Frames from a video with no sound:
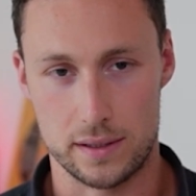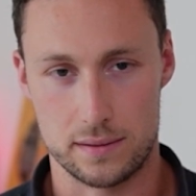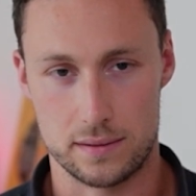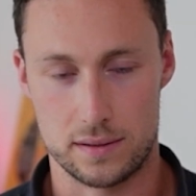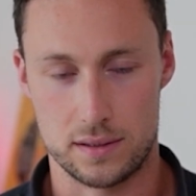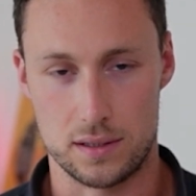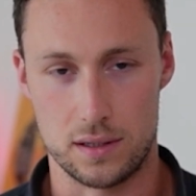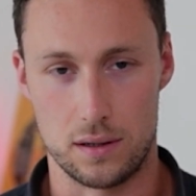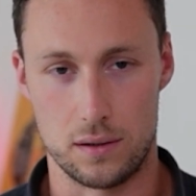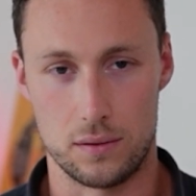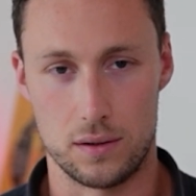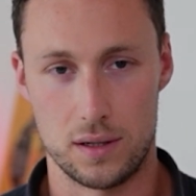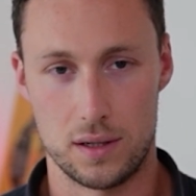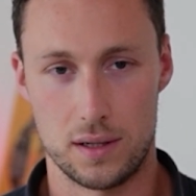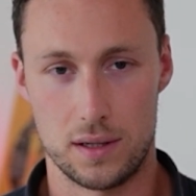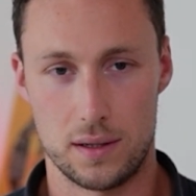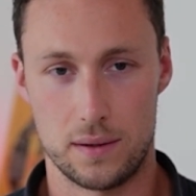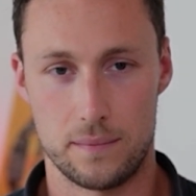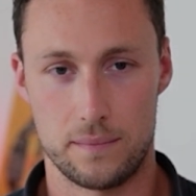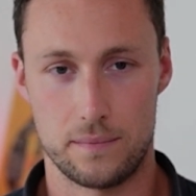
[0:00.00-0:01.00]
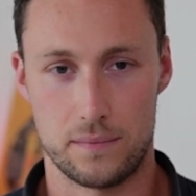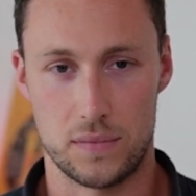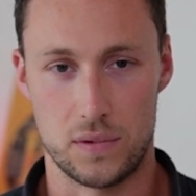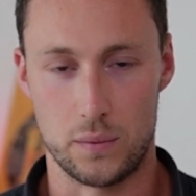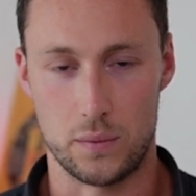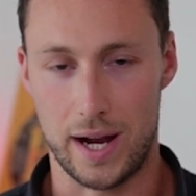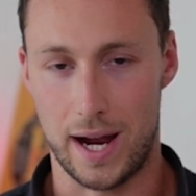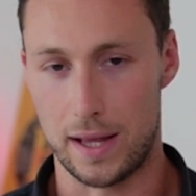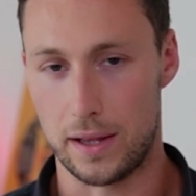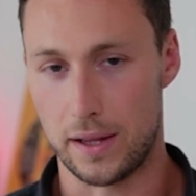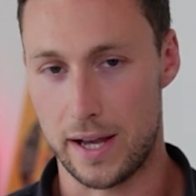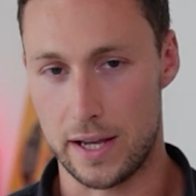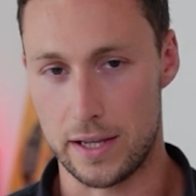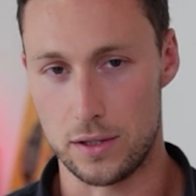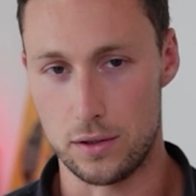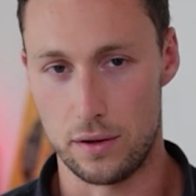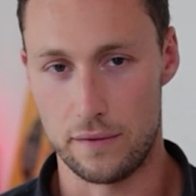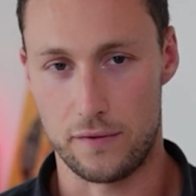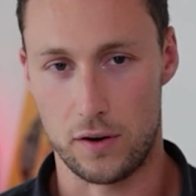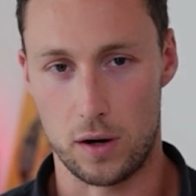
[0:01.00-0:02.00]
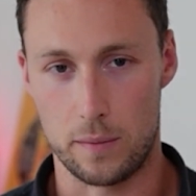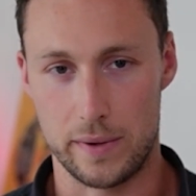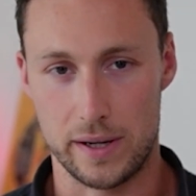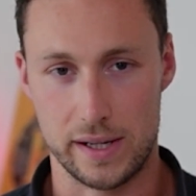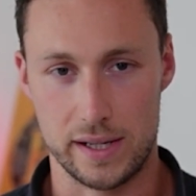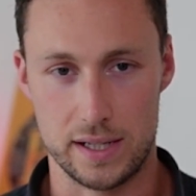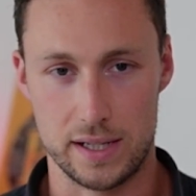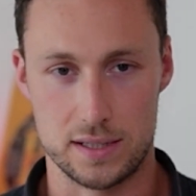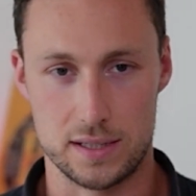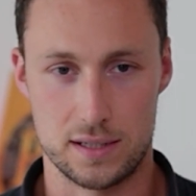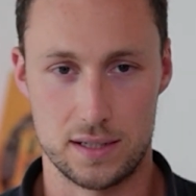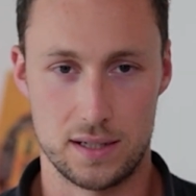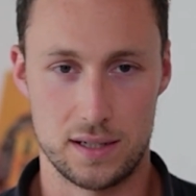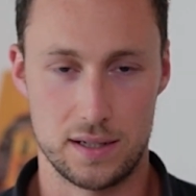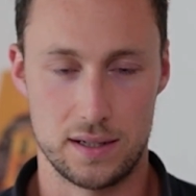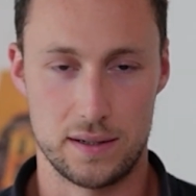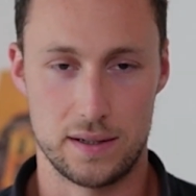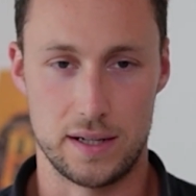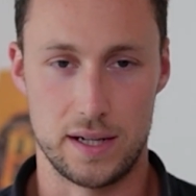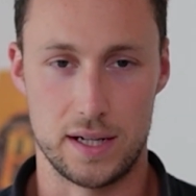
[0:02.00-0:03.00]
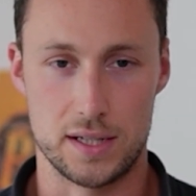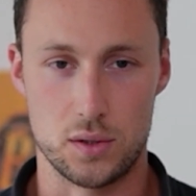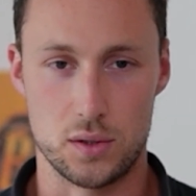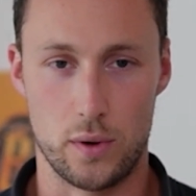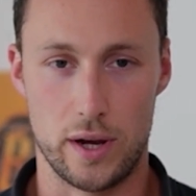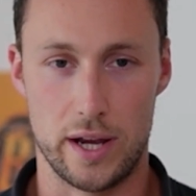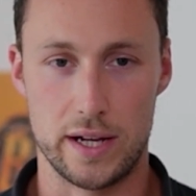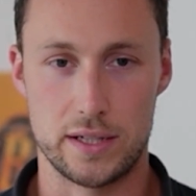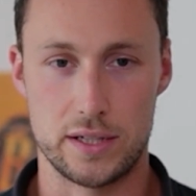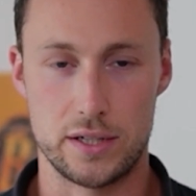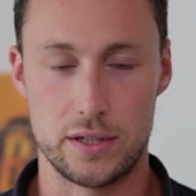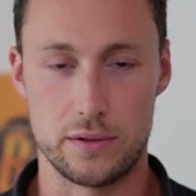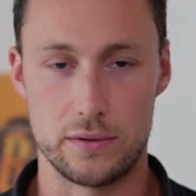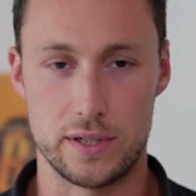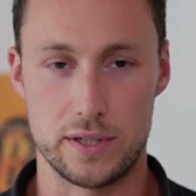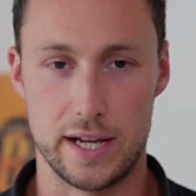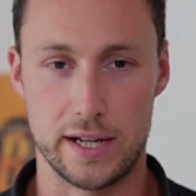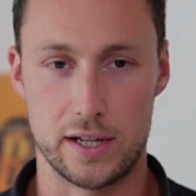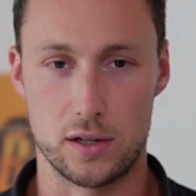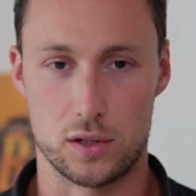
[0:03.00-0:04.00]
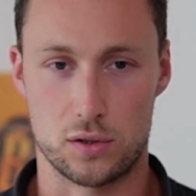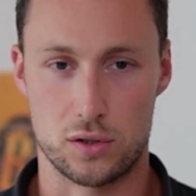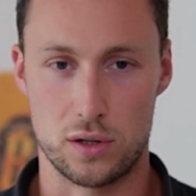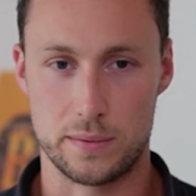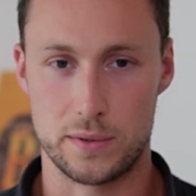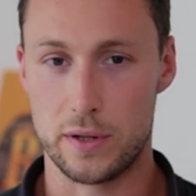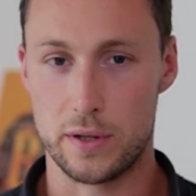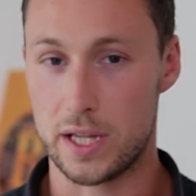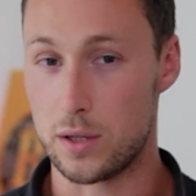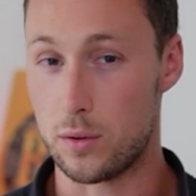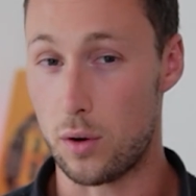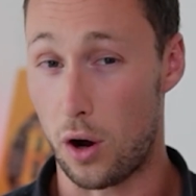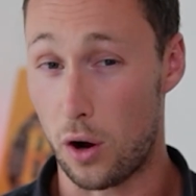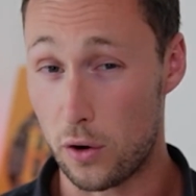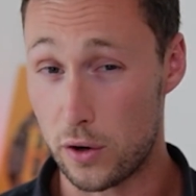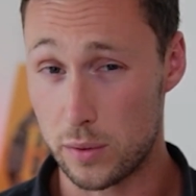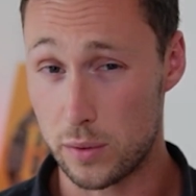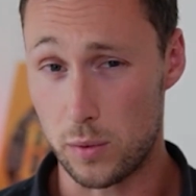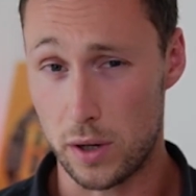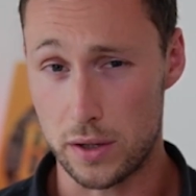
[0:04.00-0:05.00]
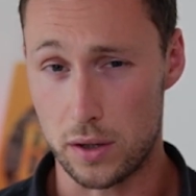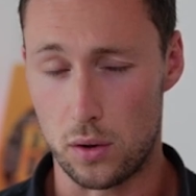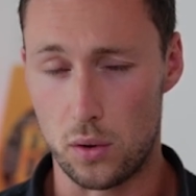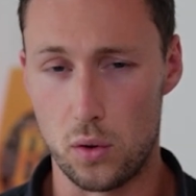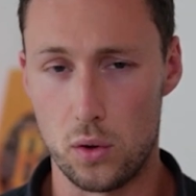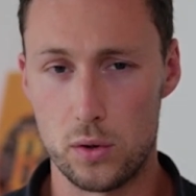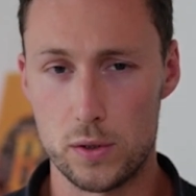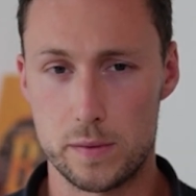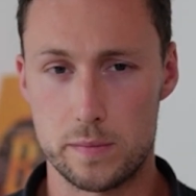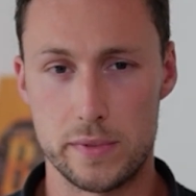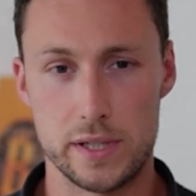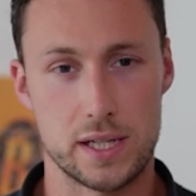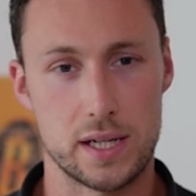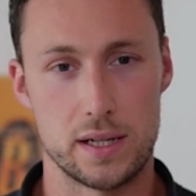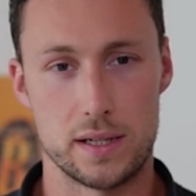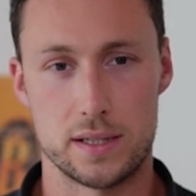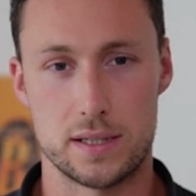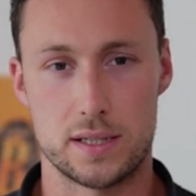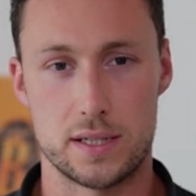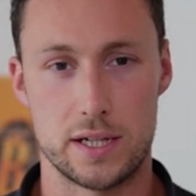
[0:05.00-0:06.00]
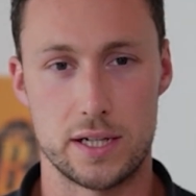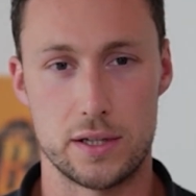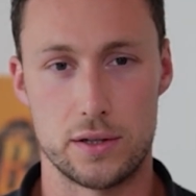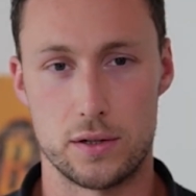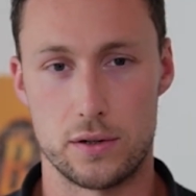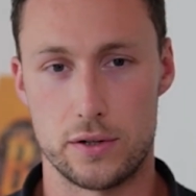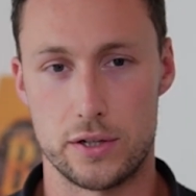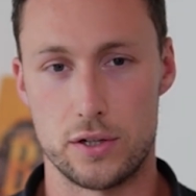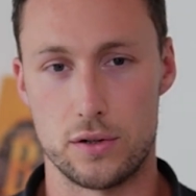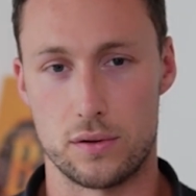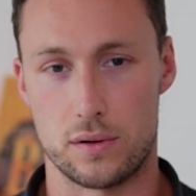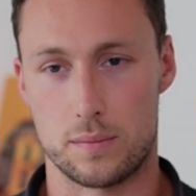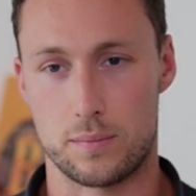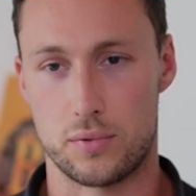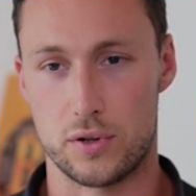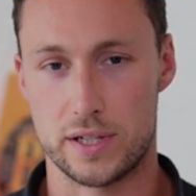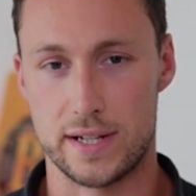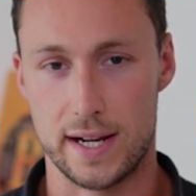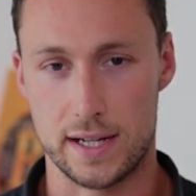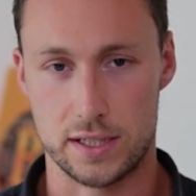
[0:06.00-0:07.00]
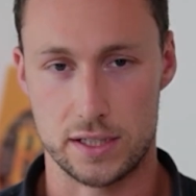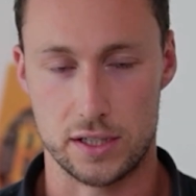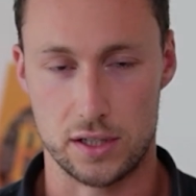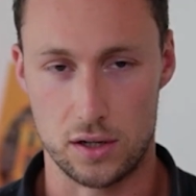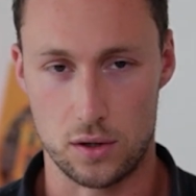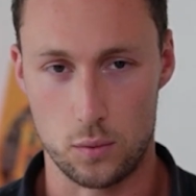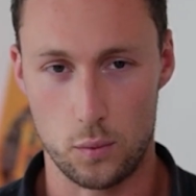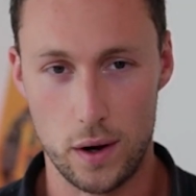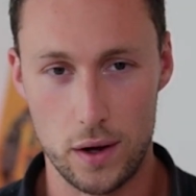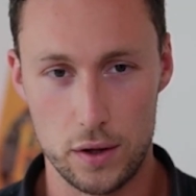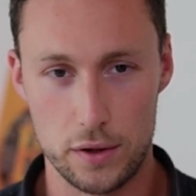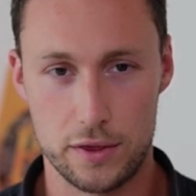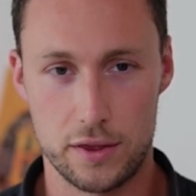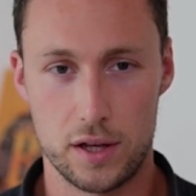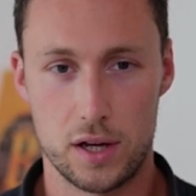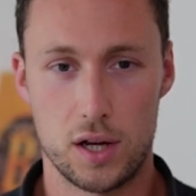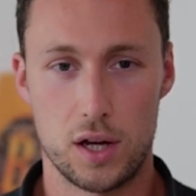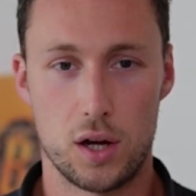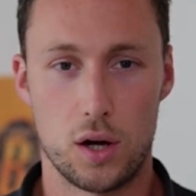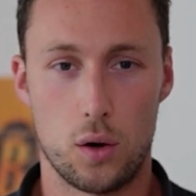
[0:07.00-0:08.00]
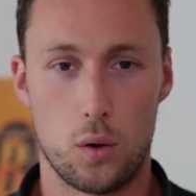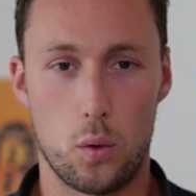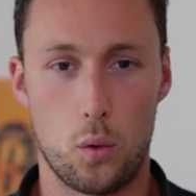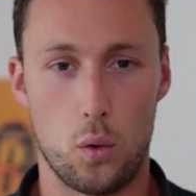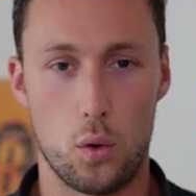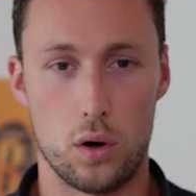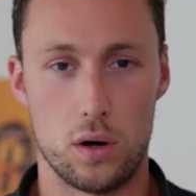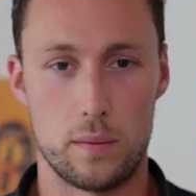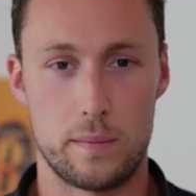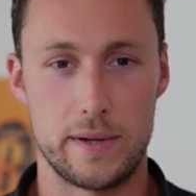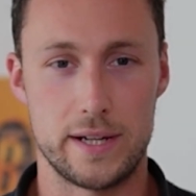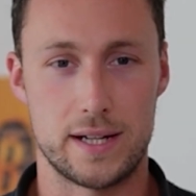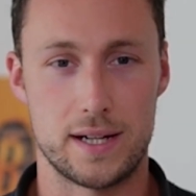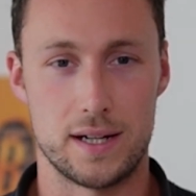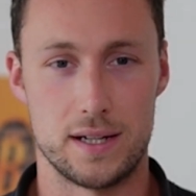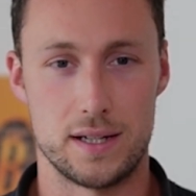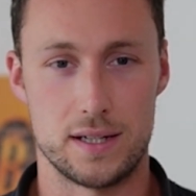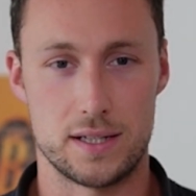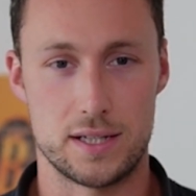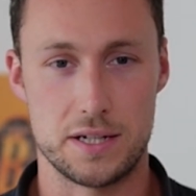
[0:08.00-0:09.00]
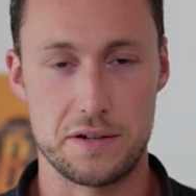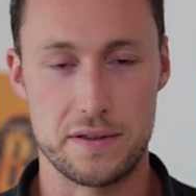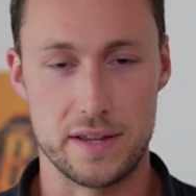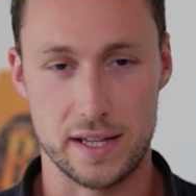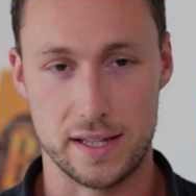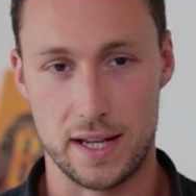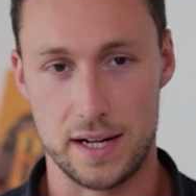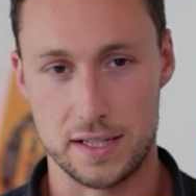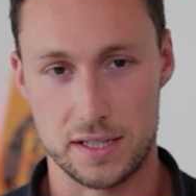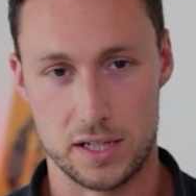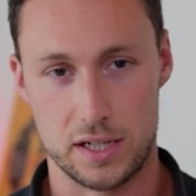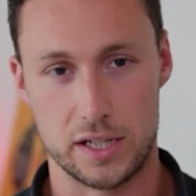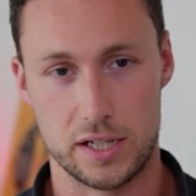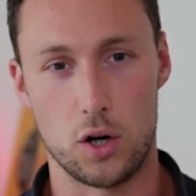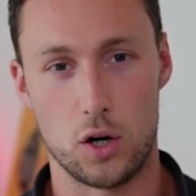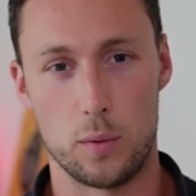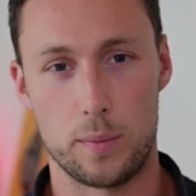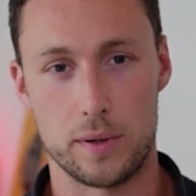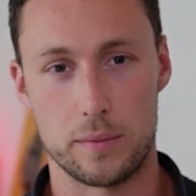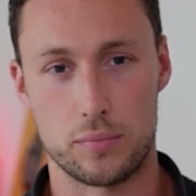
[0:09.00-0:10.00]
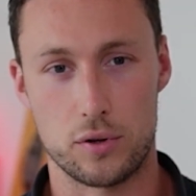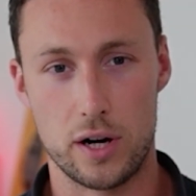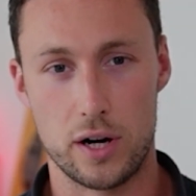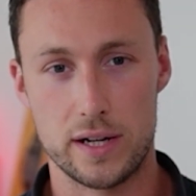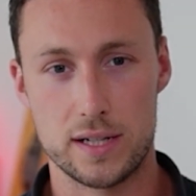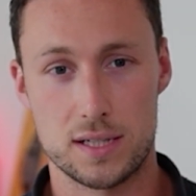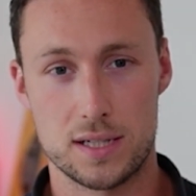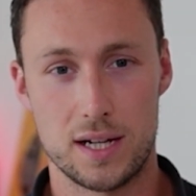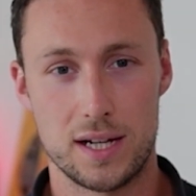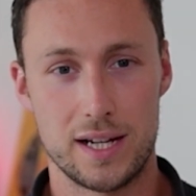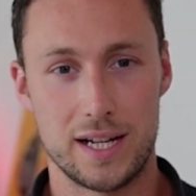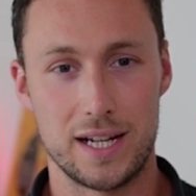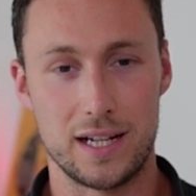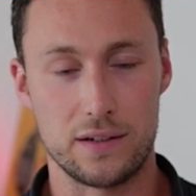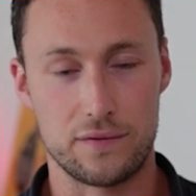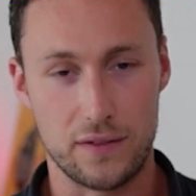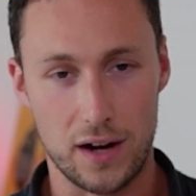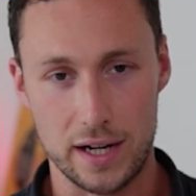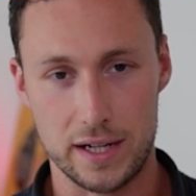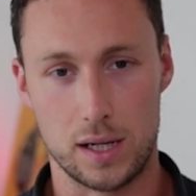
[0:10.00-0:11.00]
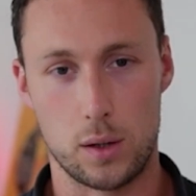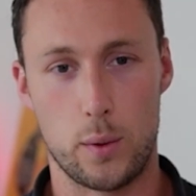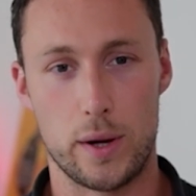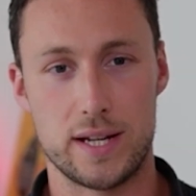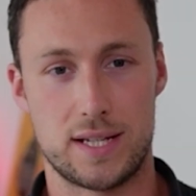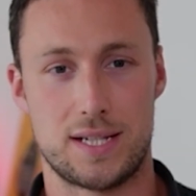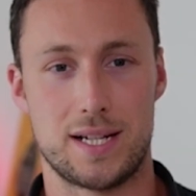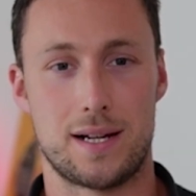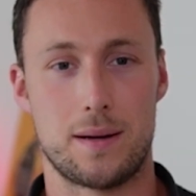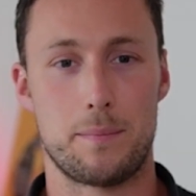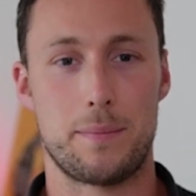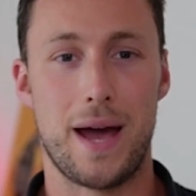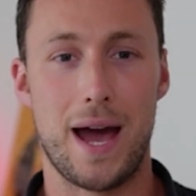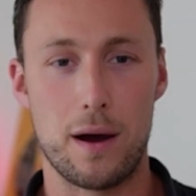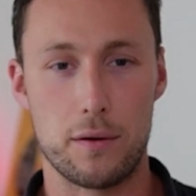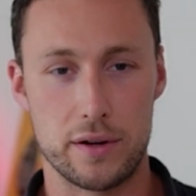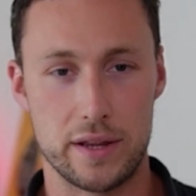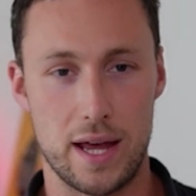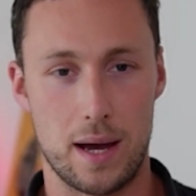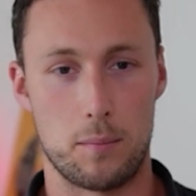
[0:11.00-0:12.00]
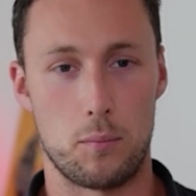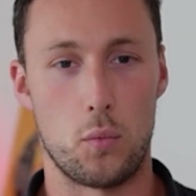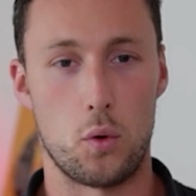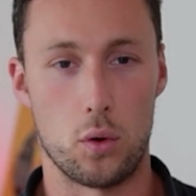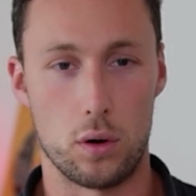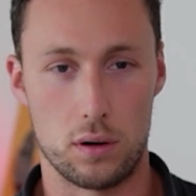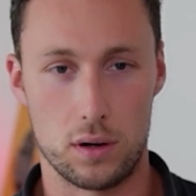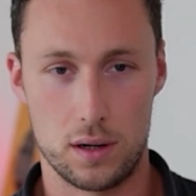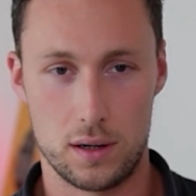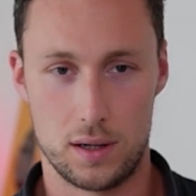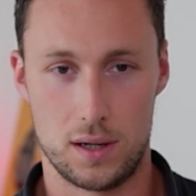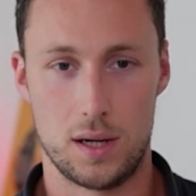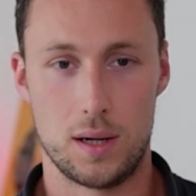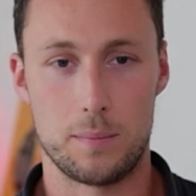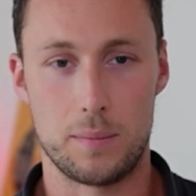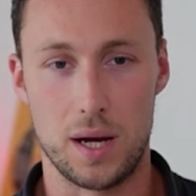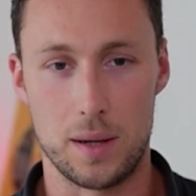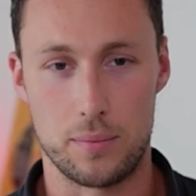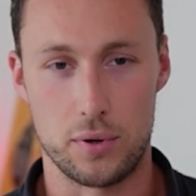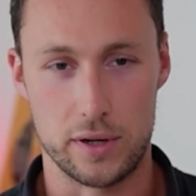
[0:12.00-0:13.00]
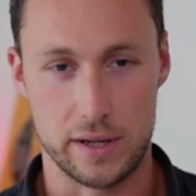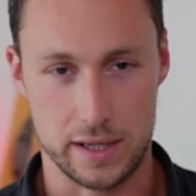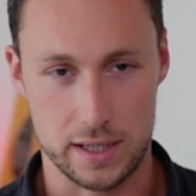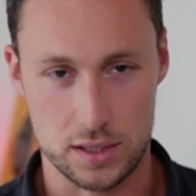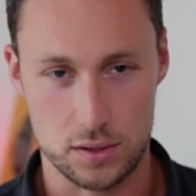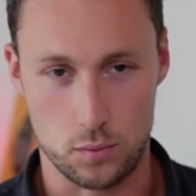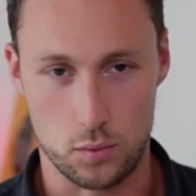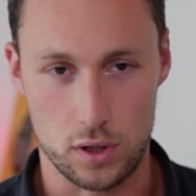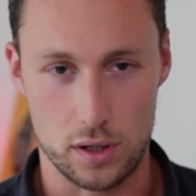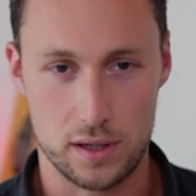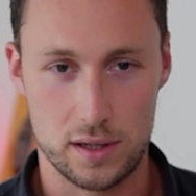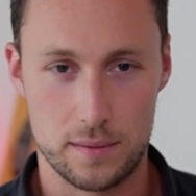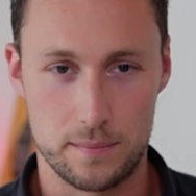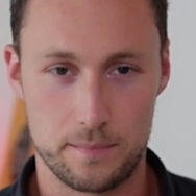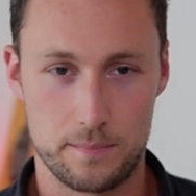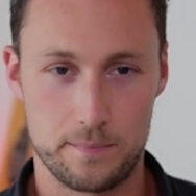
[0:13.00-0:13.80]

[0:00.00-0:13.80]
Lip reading: So the way I look at yield farming is it's a way to take your crypto that you already want to hold because either you're protecting your wealth or because you think that it's going to go up in price, and finding ways to compound that more by putting it to work.